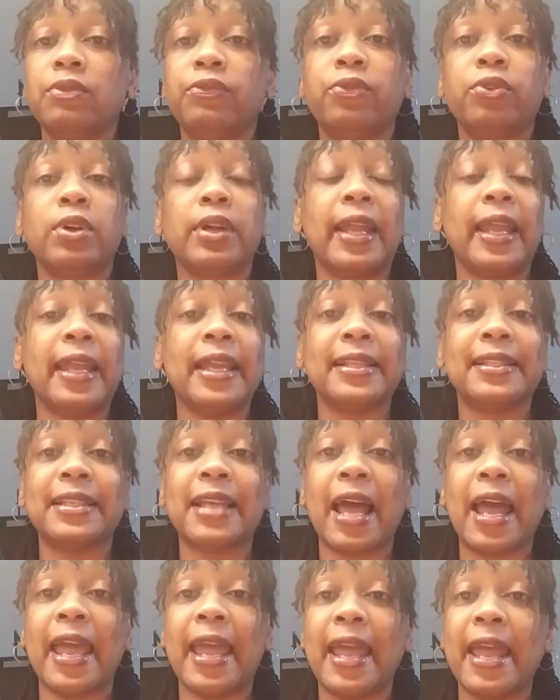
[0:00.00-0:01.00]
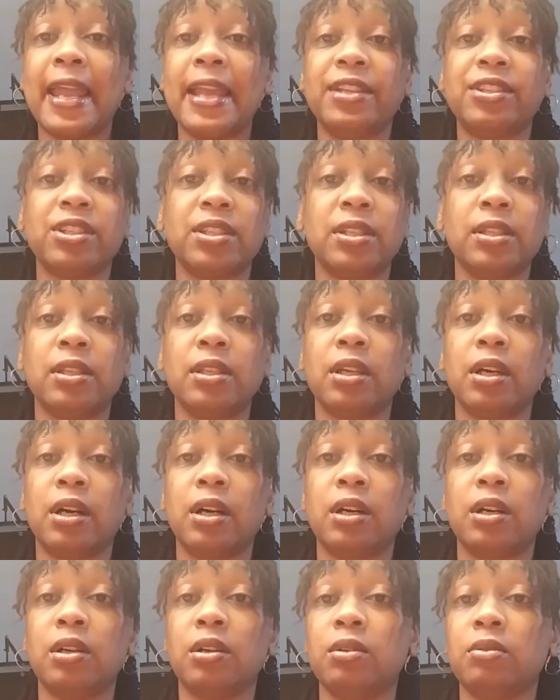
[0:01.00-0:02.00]
for anti-aging
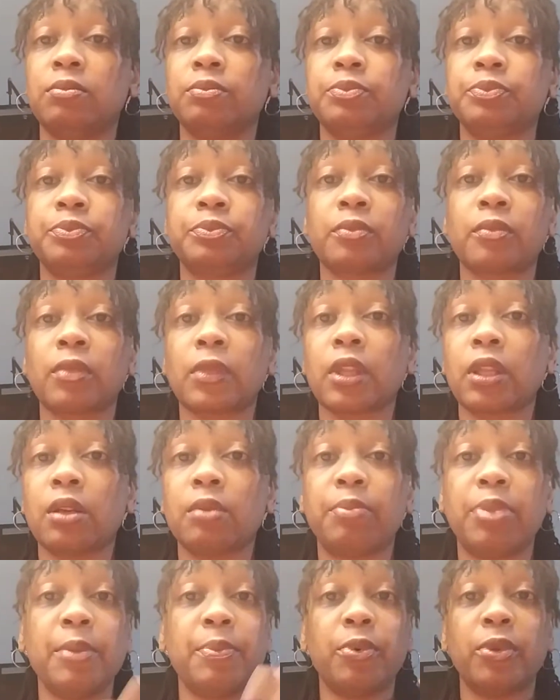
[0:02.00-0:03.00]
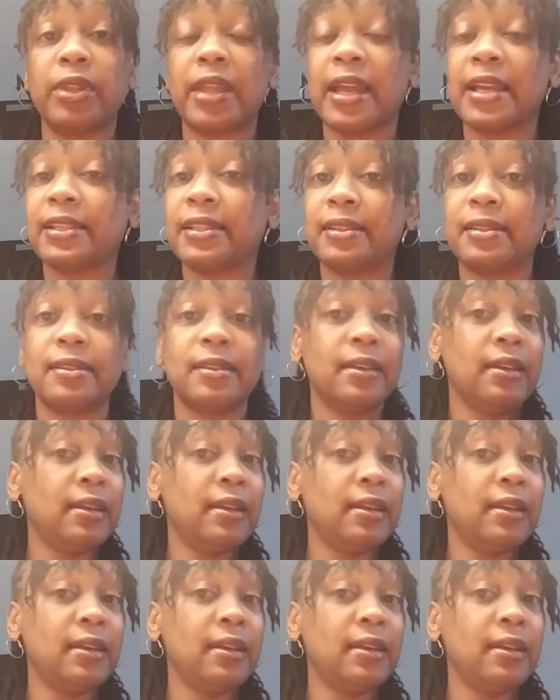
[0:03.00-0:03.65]
people that's